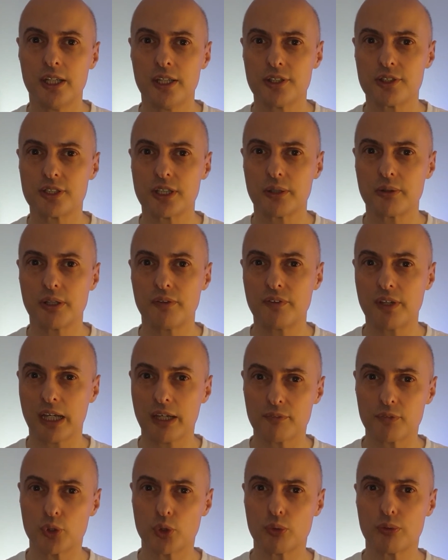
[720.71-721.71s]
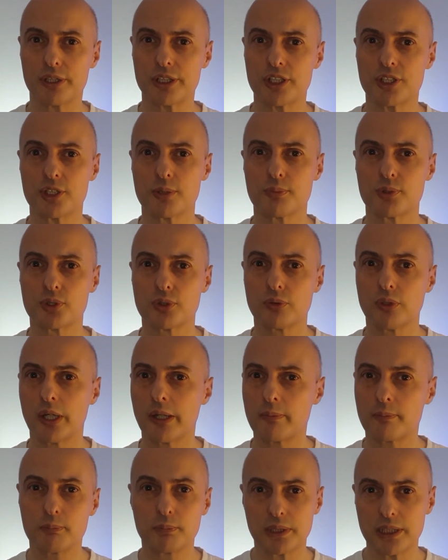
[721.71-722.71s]
So if you haven't already
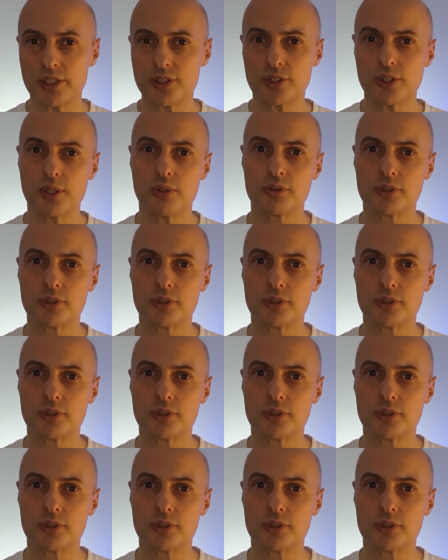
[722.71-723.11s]
subscribed, please do